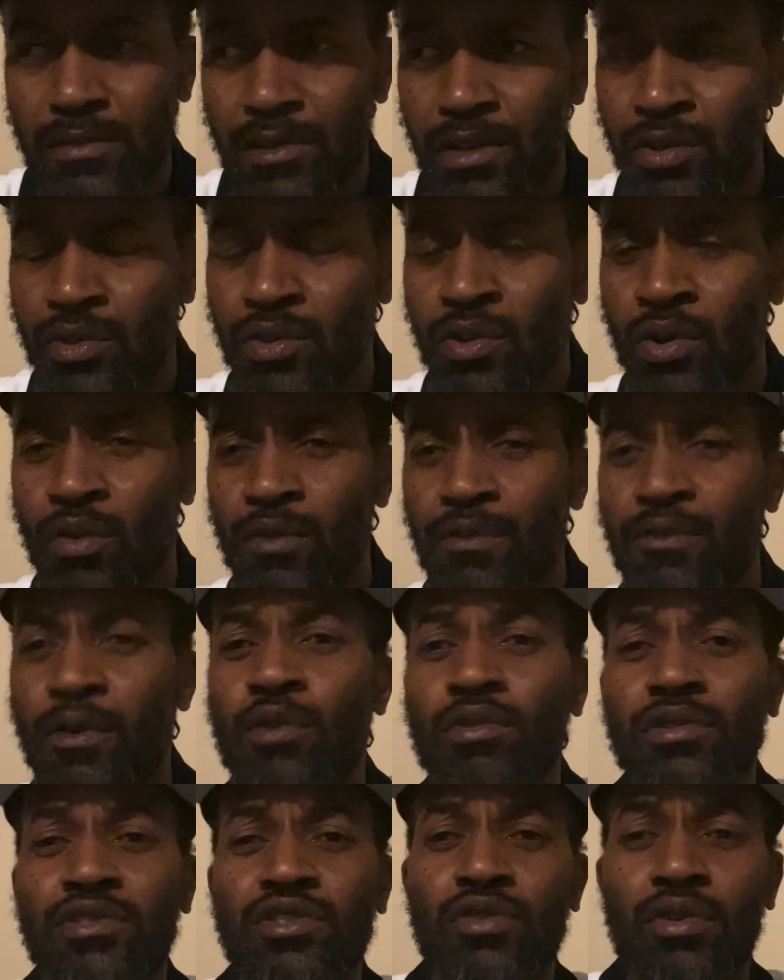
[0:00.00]

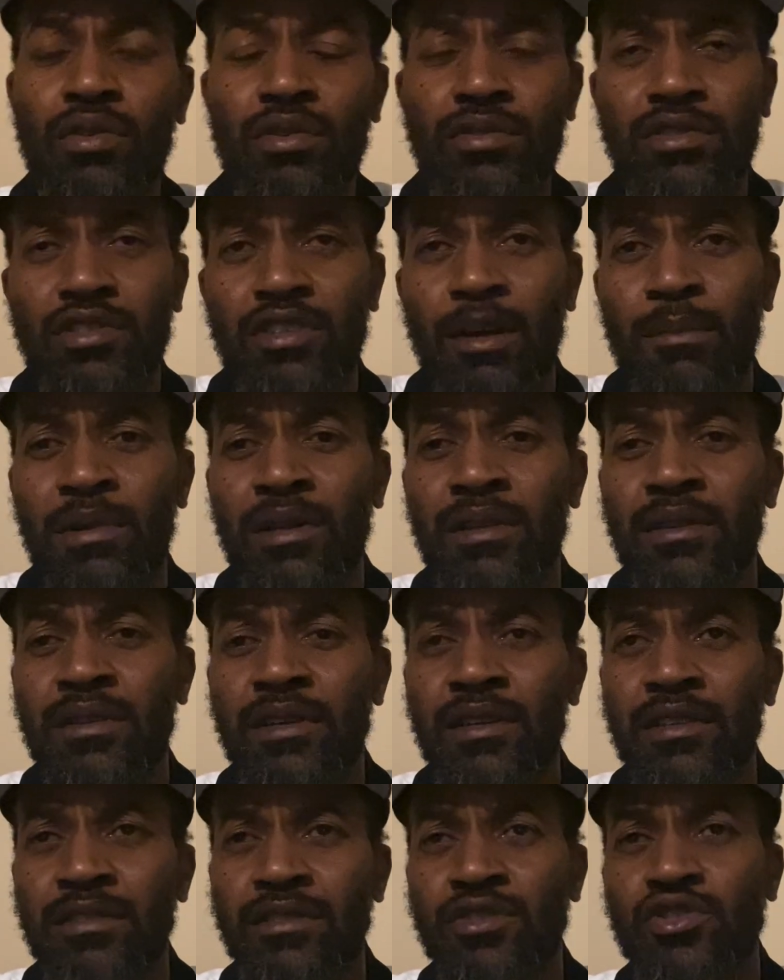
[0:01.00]
Focus on some of the
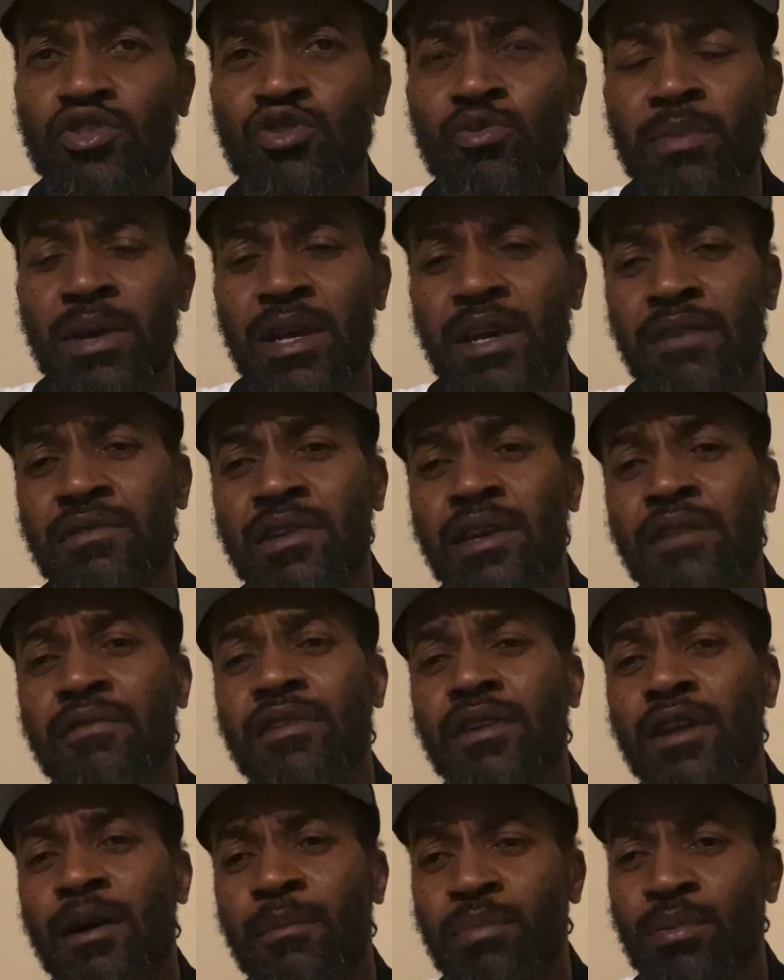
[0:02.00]
things that you may have
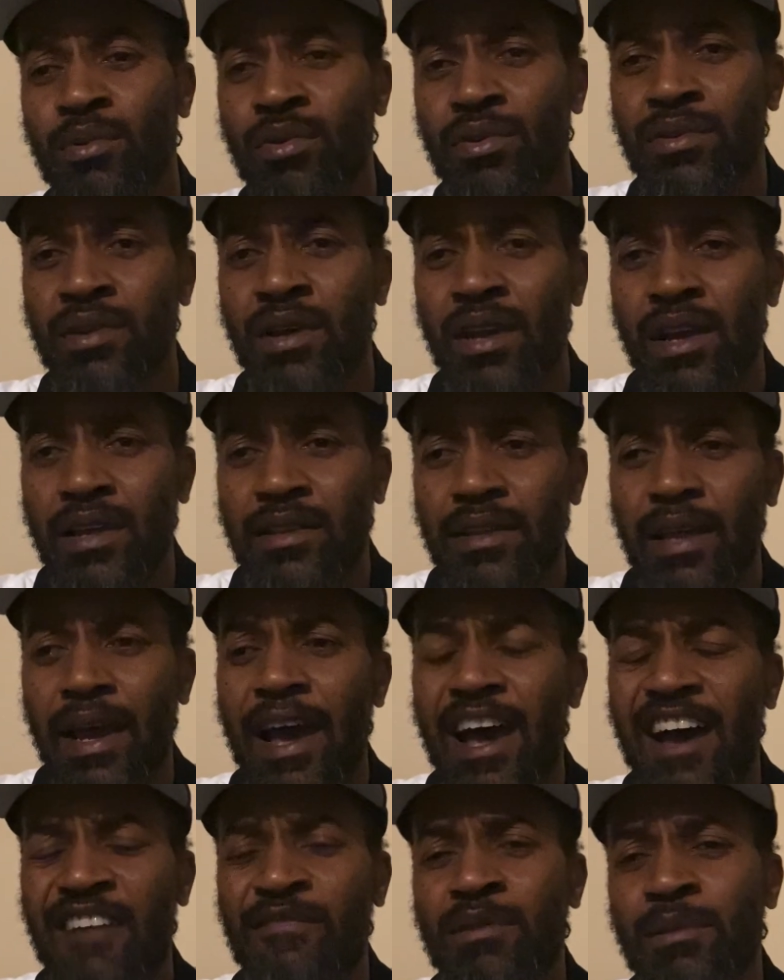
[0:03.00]
given up on that
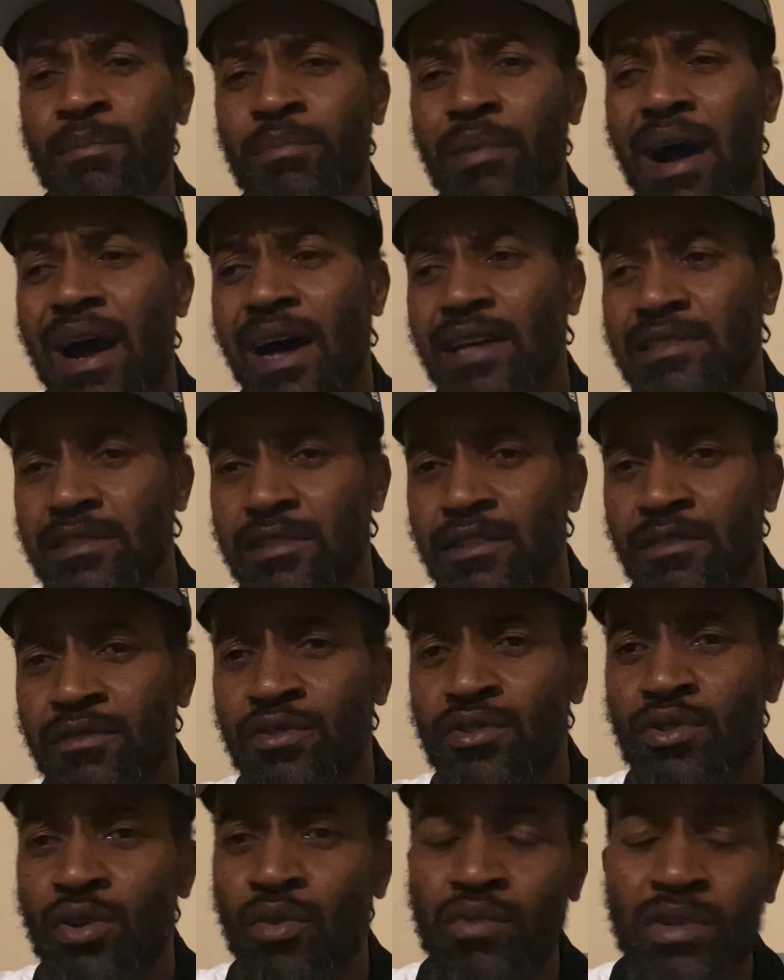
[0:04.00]
have been positive.
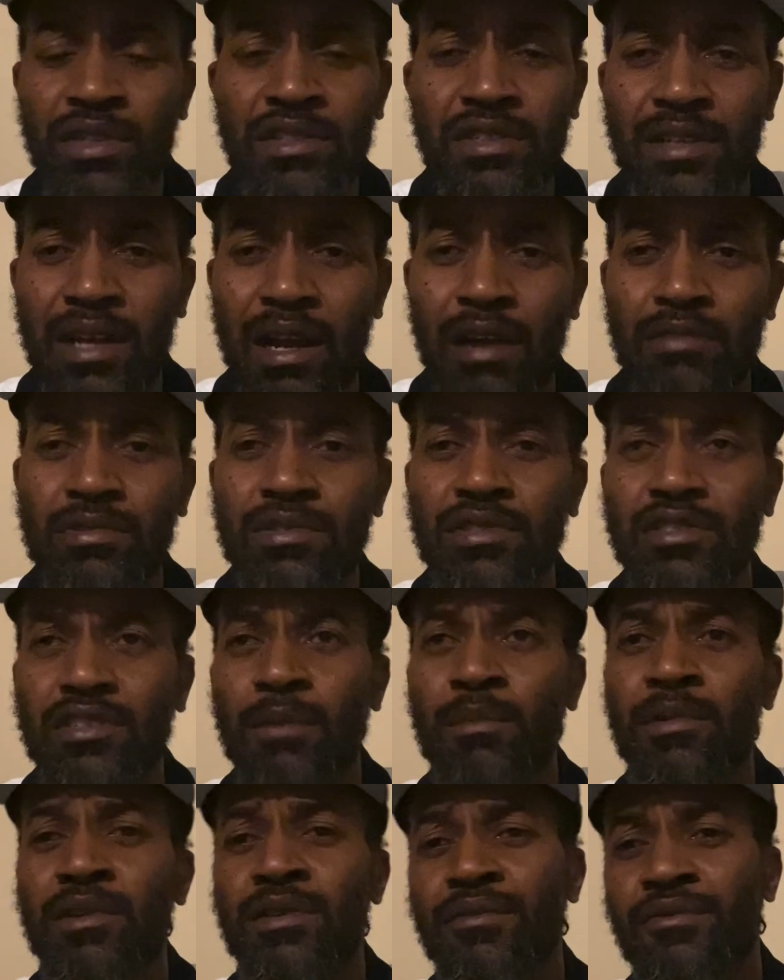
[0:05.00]
Reaching out to
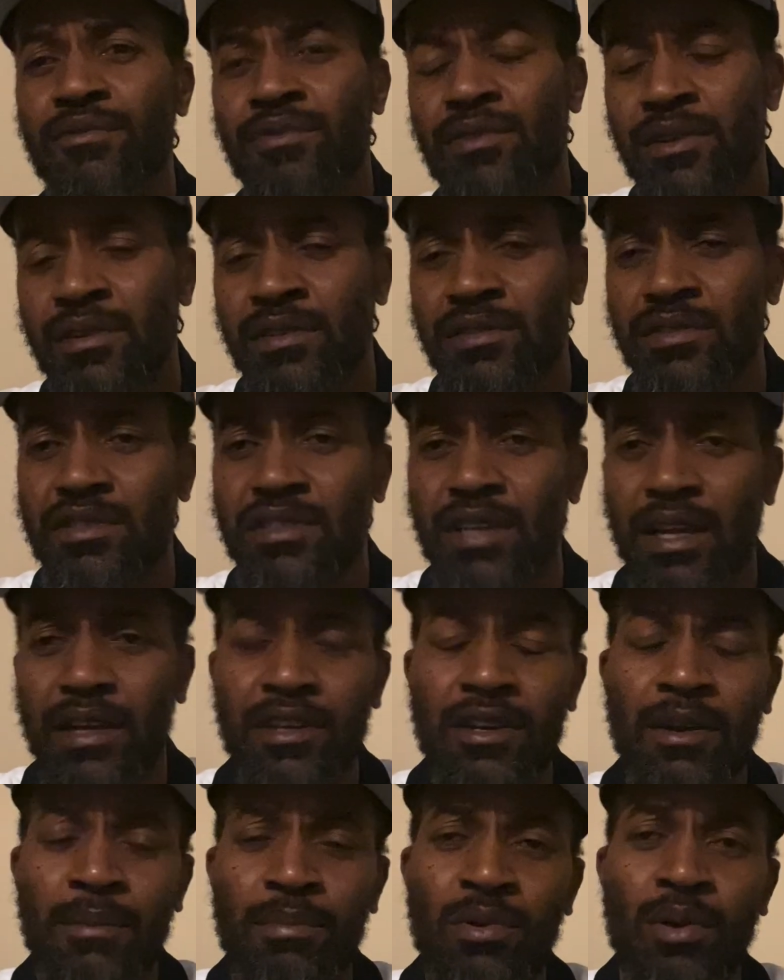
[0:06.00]
some of your friends,
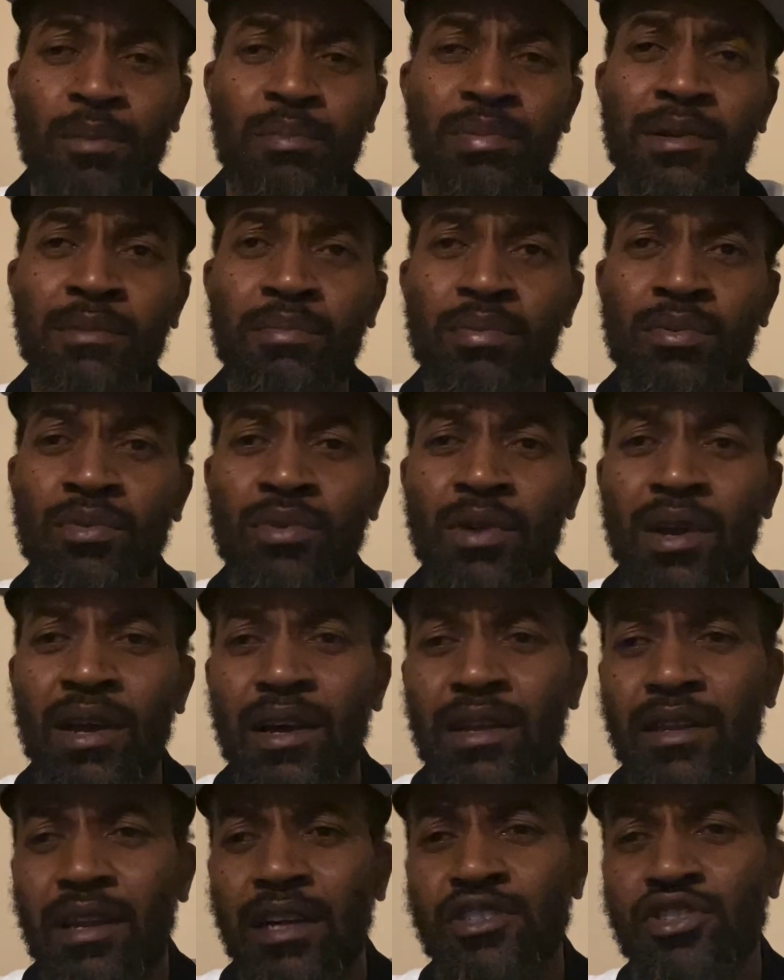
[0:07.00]
checking up on people
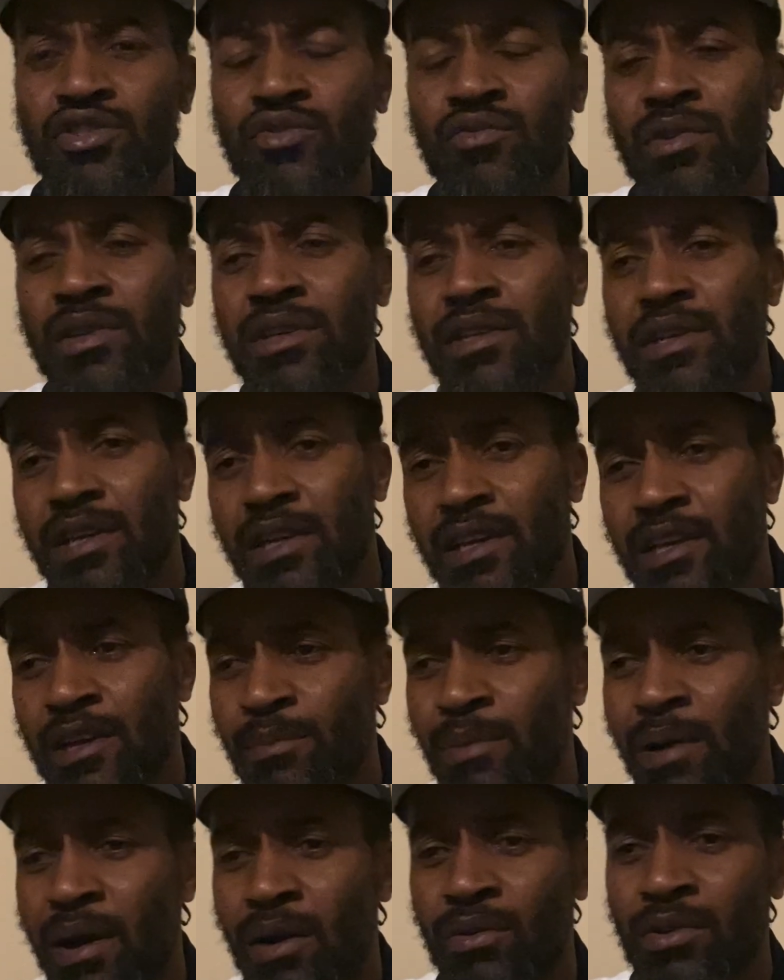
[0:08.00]
that you really care
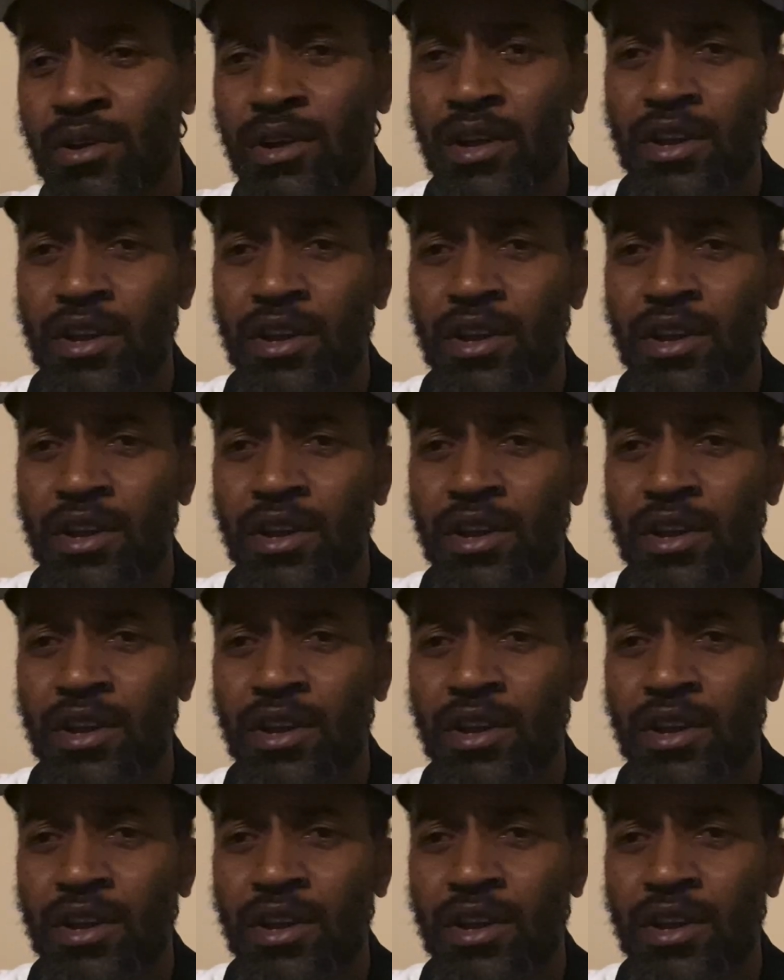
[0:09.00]
about.